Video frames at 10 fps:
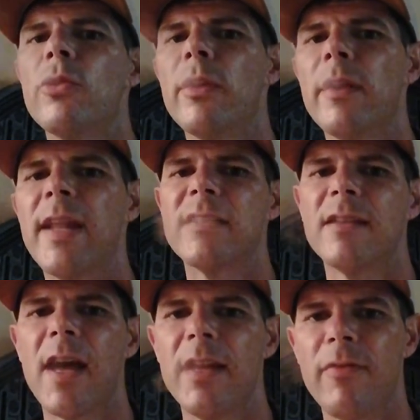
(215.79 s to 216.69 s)
And that's at
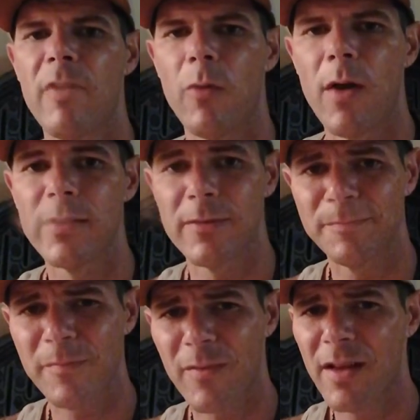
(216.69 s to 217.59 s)
95 watts.
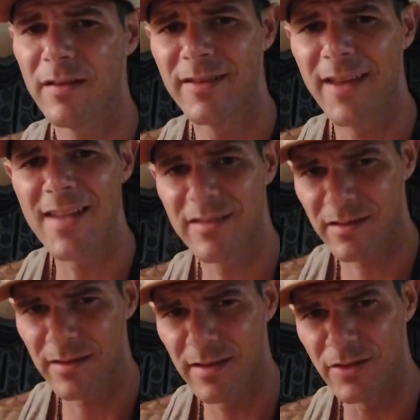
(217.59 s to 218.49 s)

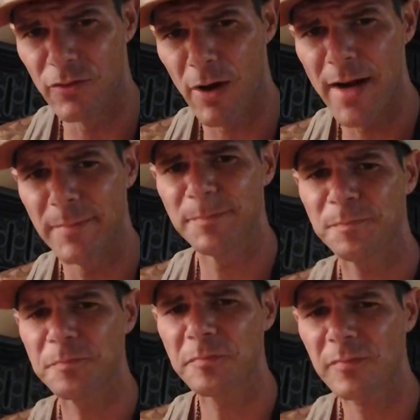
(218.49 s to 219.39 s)
Taste is great.
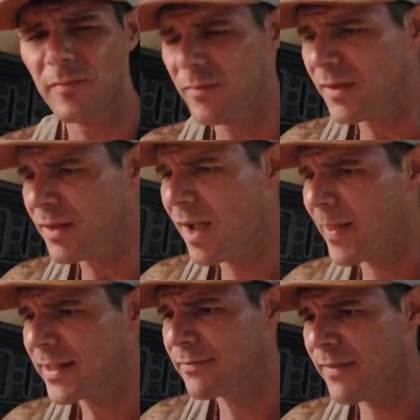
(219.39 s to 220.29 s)
I
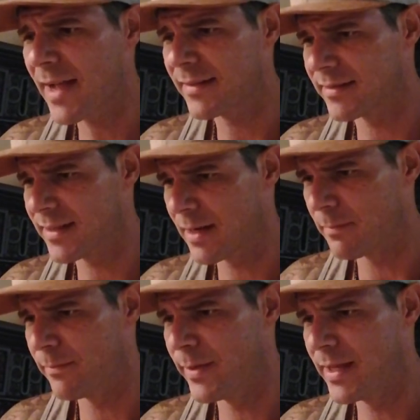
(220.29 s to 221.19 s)
like the fact that it's got a
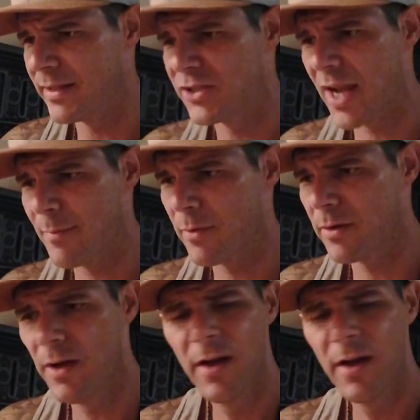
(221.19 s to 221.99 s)
big chamber,